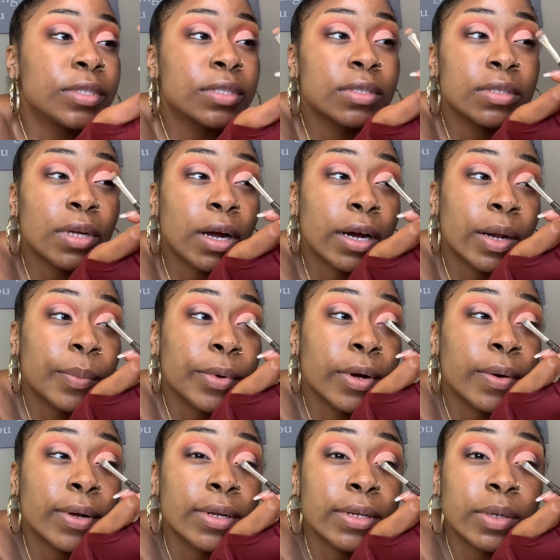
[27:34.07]
I'm gonna
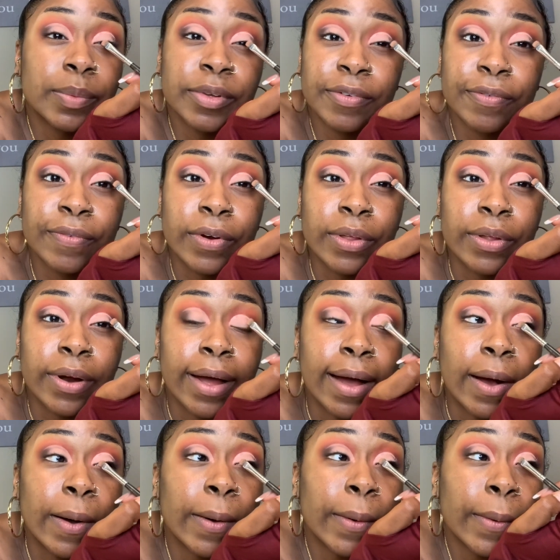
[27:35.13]
go a little bit further
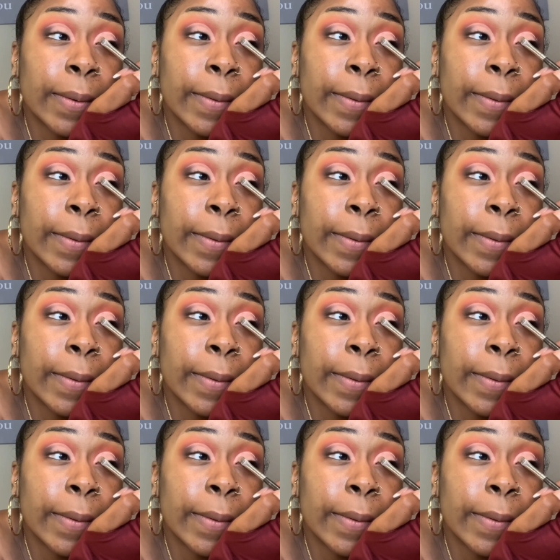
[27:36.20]
out.